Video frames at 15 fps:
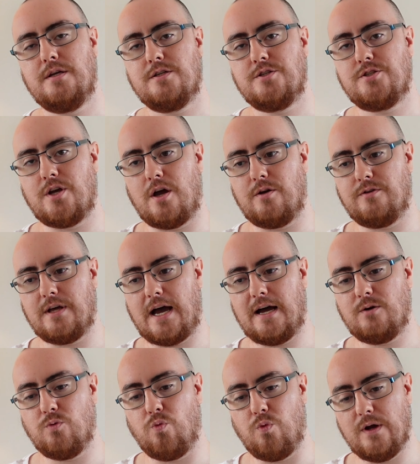so
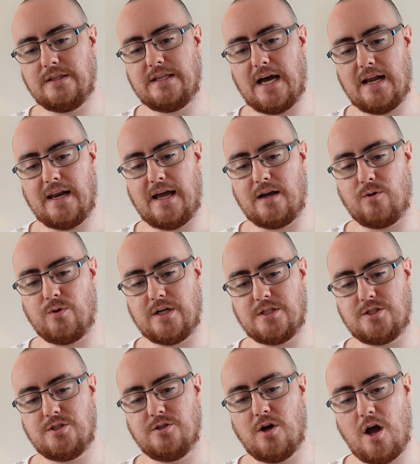that with that
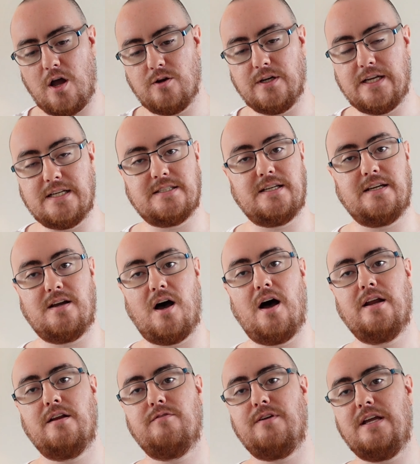language, not only is it
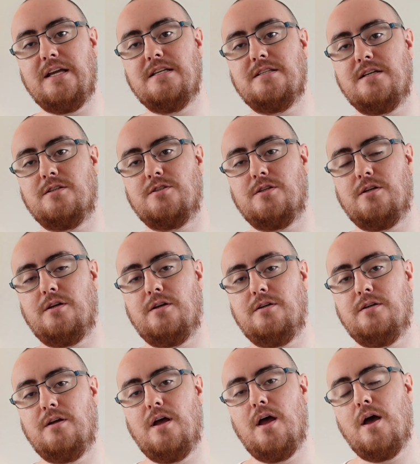kind of easier to
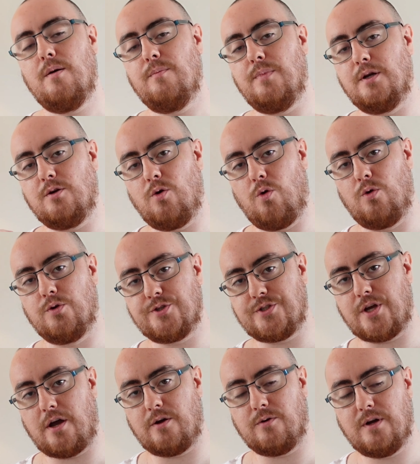learn, but
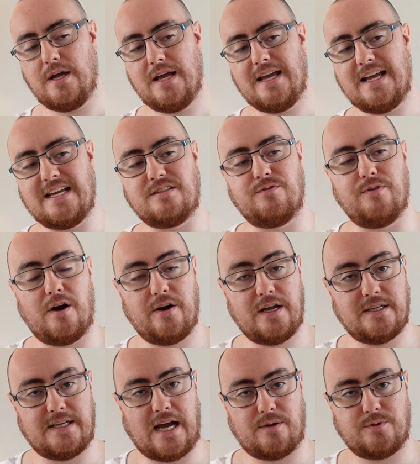also it's very
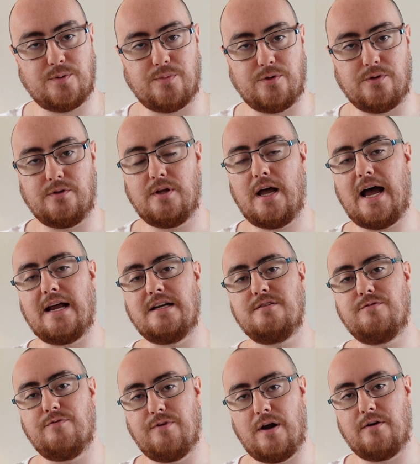adaptable and it's
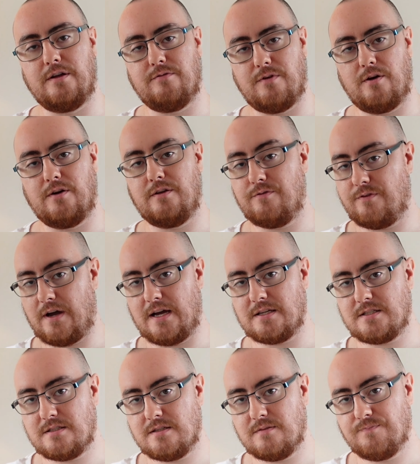very, very
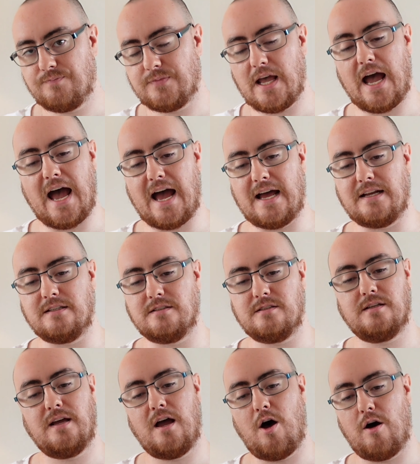fast and
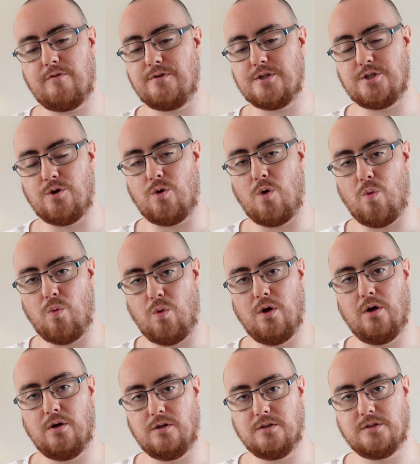offers you a
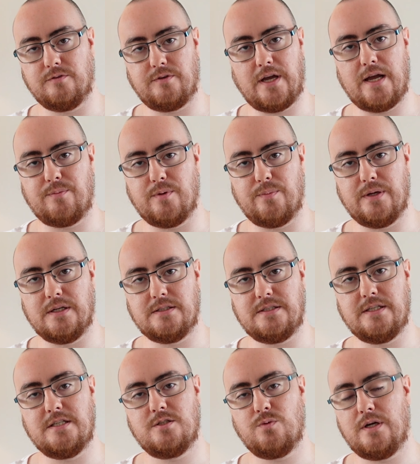world of
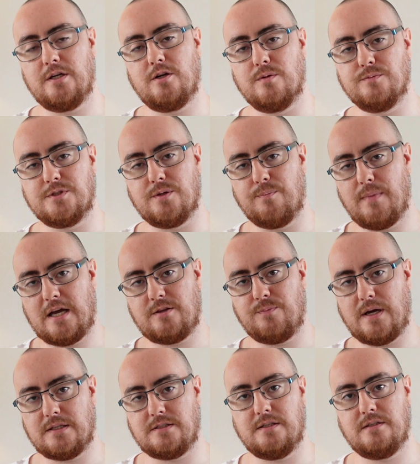capabilities when it comes to
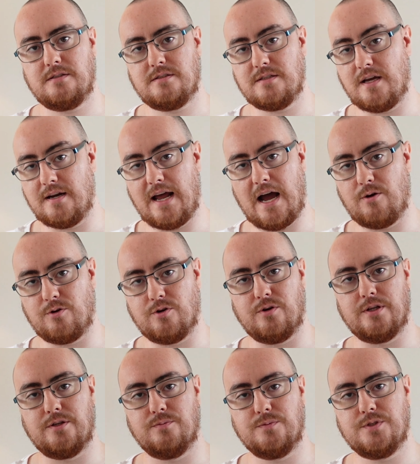mathematics and
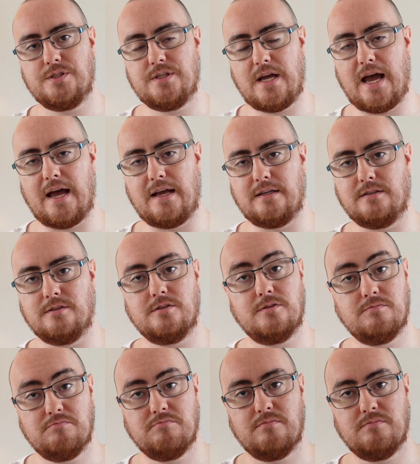algorithms and
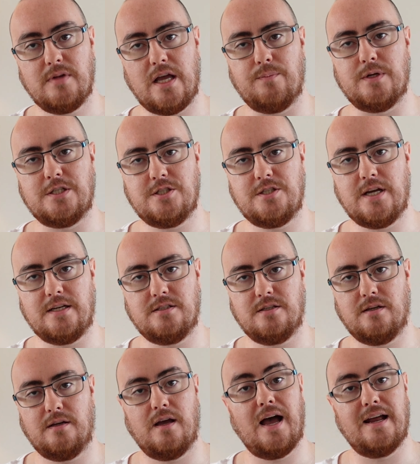image
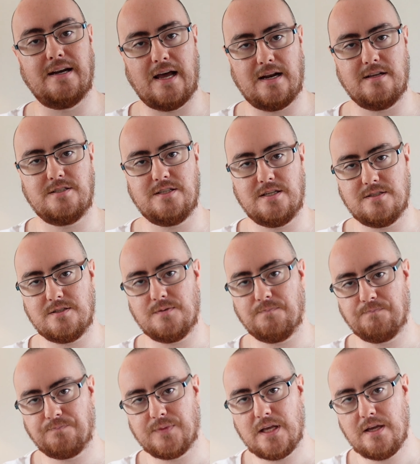data analysis.
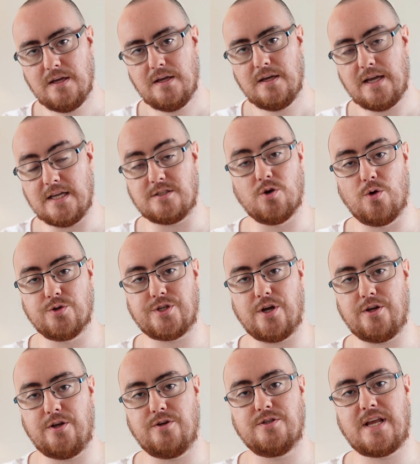It's also
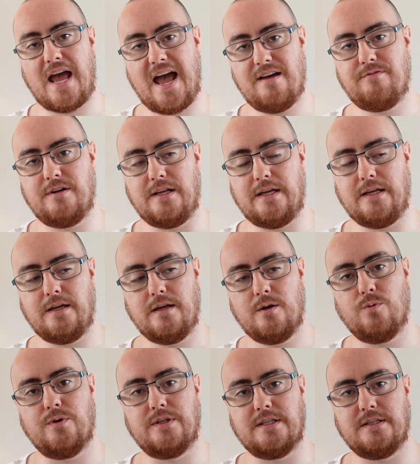used heavily
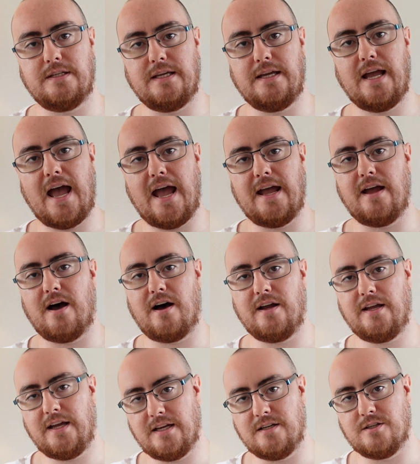within the
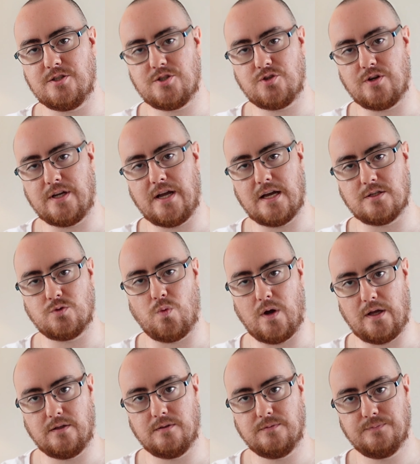AI industry as
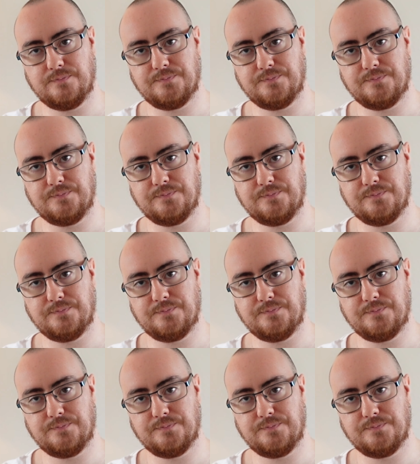well.